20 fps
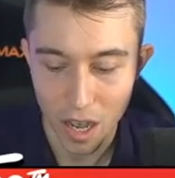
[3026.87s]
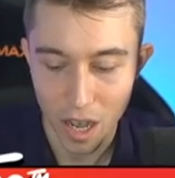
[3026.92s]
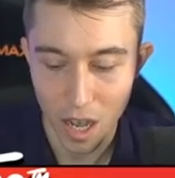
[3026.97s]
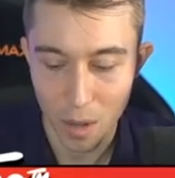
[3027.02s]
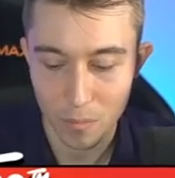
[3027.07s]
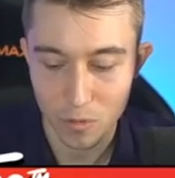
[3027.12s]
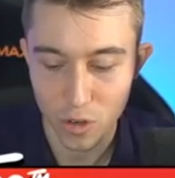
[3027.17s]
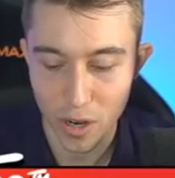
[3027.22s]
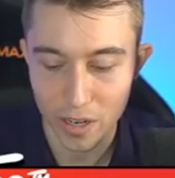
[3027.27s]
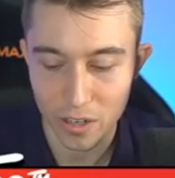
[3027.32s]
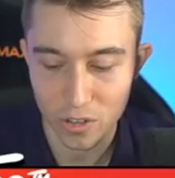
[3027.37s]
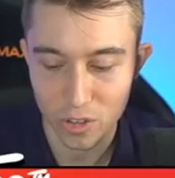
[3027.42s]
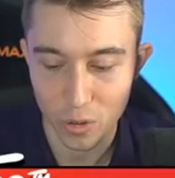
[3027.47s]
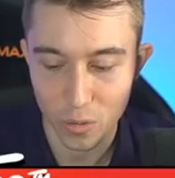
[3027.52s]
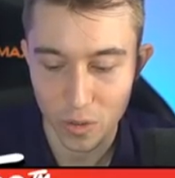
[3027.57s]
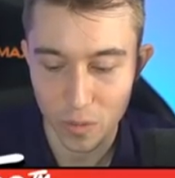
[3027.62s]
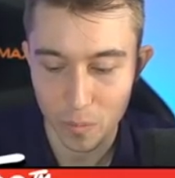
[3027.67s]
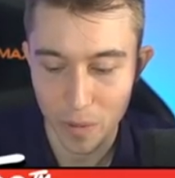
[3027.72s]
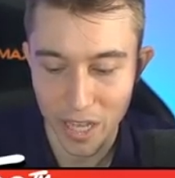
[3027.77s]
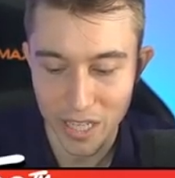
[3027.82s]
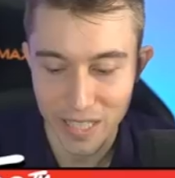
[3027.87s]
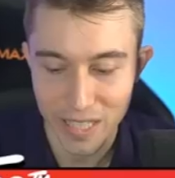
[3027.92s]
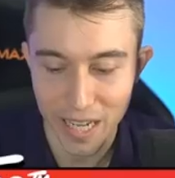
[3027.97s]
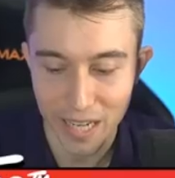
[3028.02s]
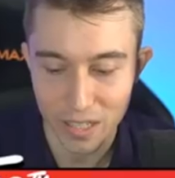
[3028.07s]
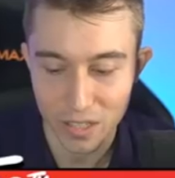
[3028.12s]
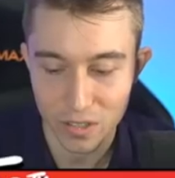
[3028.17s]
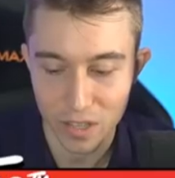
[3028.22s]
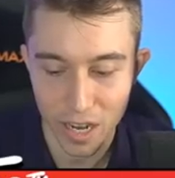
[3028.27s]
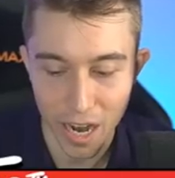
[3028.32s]
Uh, I'm trying to show the best
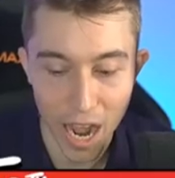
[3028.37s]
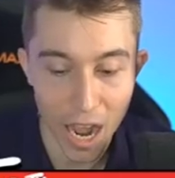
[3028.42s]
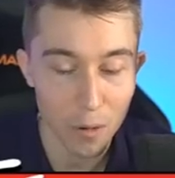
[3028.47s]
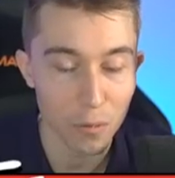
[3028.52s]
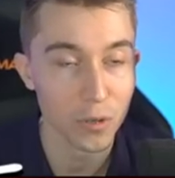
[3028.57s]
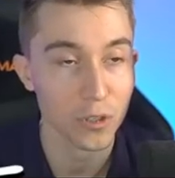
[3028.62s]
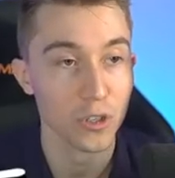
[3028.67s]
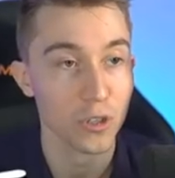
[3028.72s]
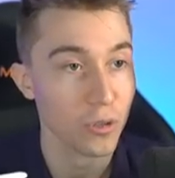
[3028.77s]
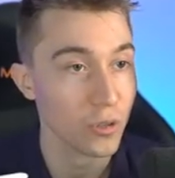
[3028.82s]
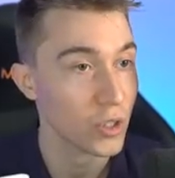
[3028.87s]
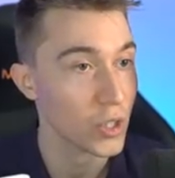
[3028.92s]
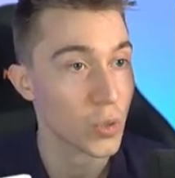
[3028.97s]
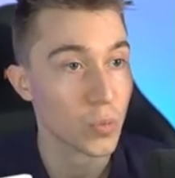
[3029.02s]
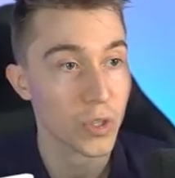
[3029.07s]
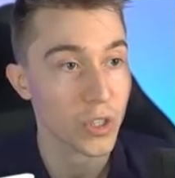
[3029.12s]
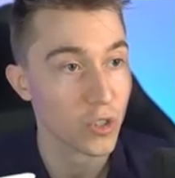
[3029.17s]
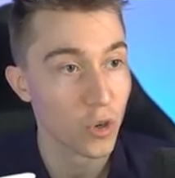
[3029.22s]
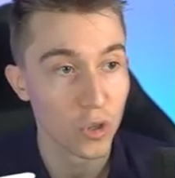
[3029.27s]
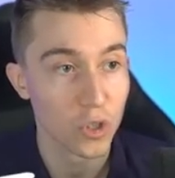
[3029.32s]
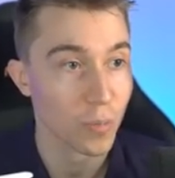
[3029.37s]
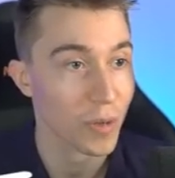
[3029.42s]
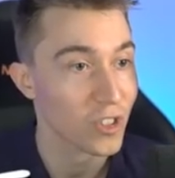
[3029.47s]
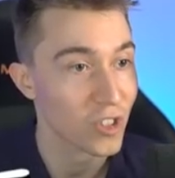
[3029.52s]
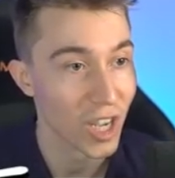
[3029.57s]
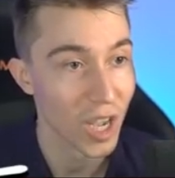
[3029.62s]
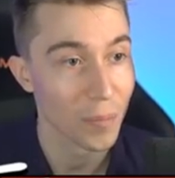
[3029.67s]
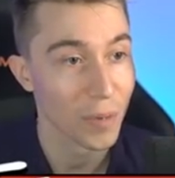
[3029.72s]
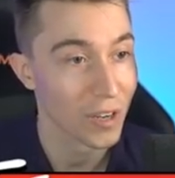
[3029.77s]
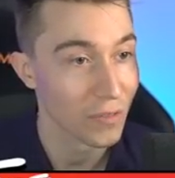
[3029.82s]
decks that I would use to reach
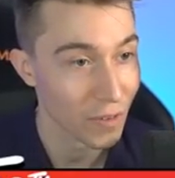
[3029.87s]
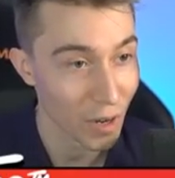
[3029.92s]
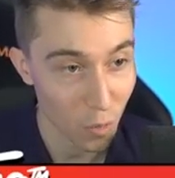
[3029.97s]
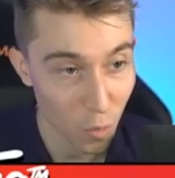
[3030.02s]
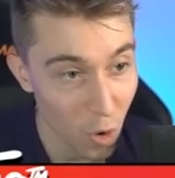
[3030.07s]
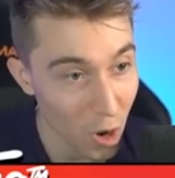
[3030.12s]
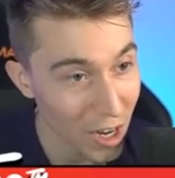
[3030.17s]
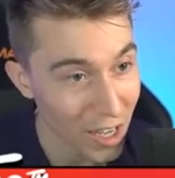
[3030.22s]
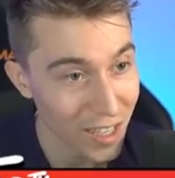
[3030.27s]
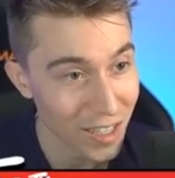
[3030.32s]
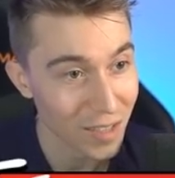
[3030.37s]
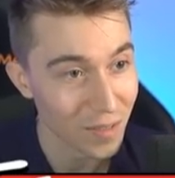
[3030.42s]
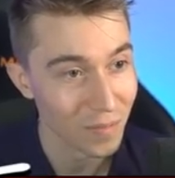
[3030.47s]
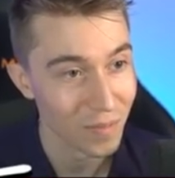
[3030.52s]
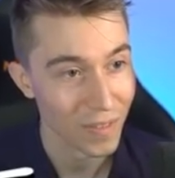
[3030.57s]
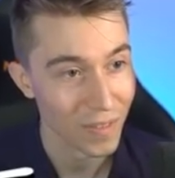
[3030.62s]
Ultimate Champion if I wanted.